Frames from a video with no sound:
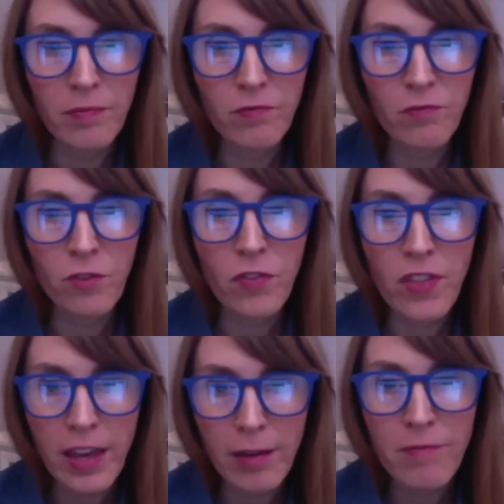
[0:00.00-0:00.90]
for
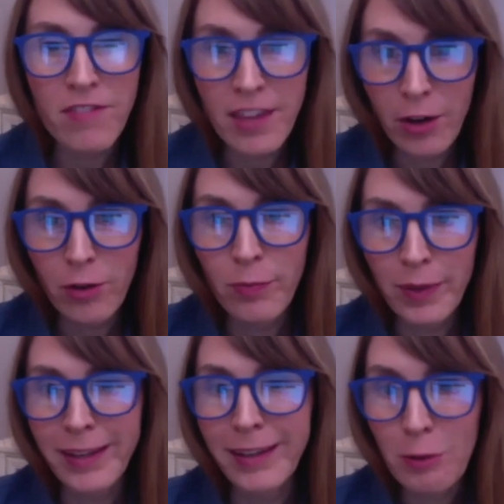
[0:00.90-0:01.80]
them, their
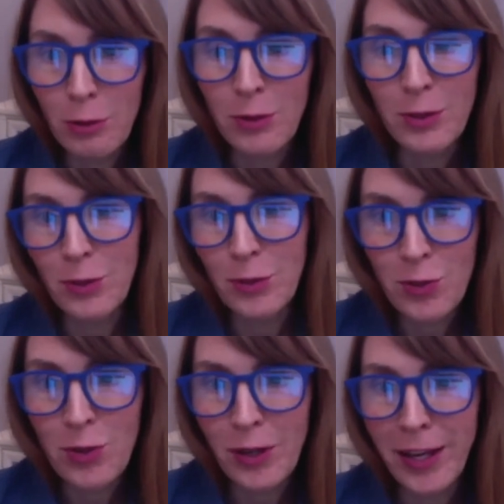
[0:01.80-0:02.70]
big news or
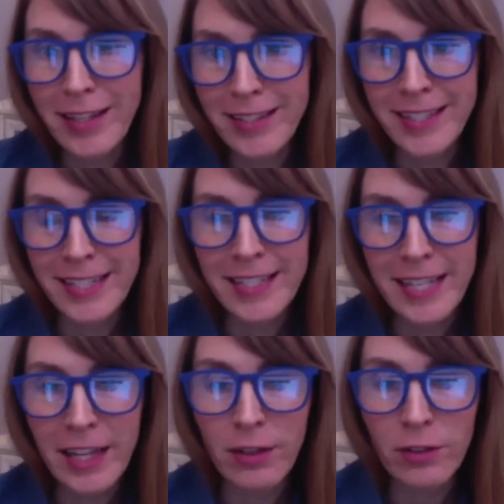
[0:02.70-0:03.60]
story is
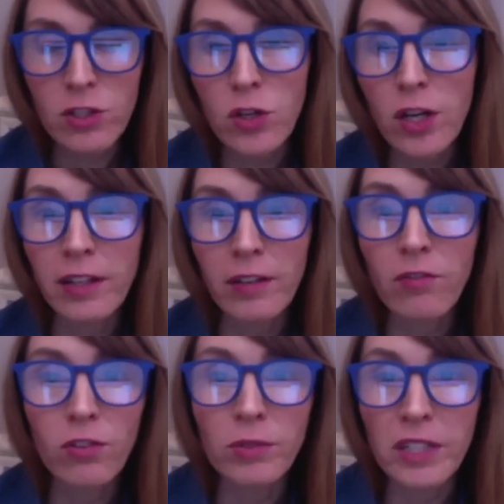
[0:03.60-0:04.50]
that they're struggling
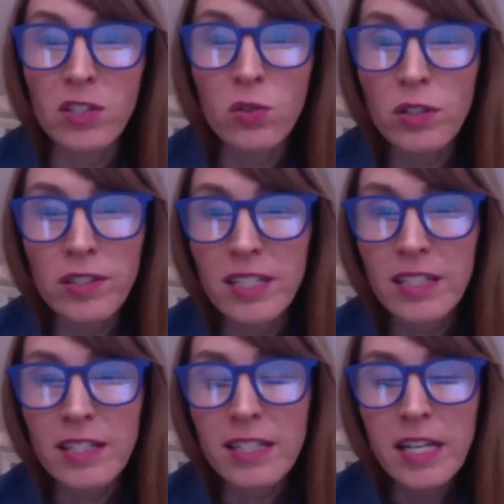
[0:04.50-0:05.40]
for
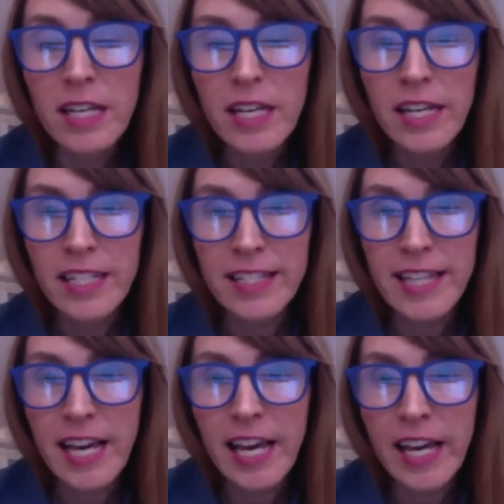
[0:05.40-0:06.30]
resources. Is
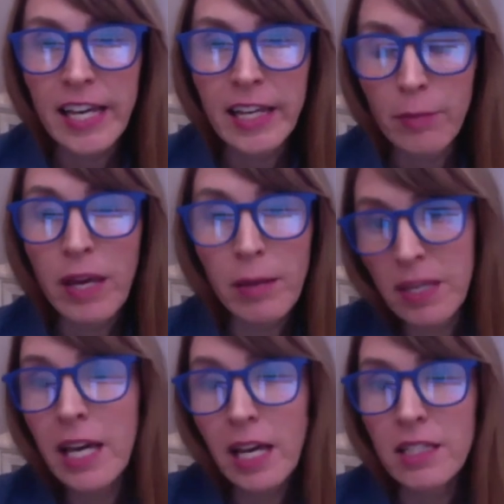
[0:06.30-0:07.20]
that, and
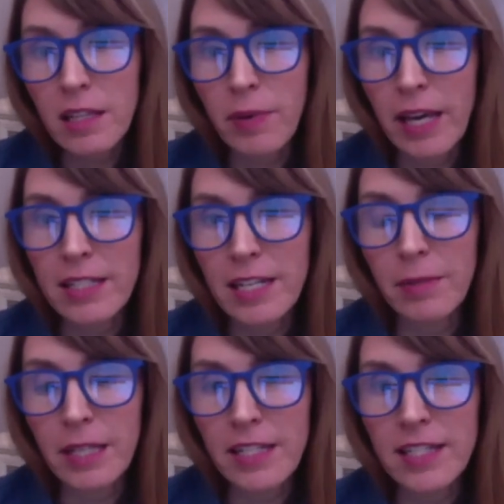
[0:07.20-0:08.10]
because of the
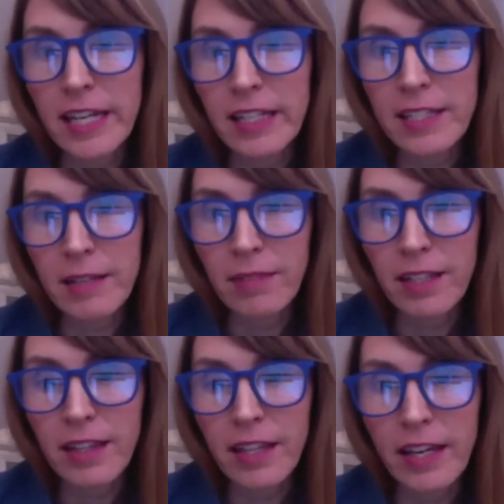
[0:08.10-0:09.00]
pandemic, is that
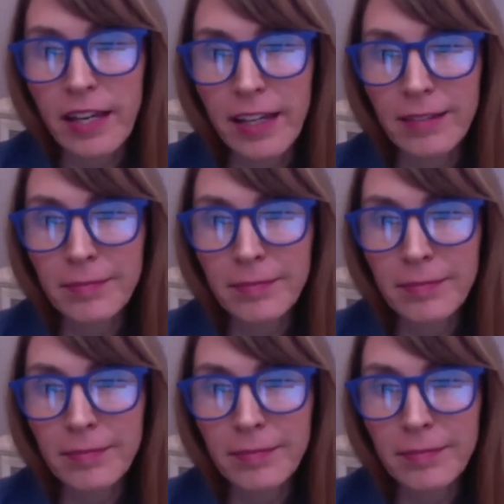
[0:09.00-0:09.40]
something that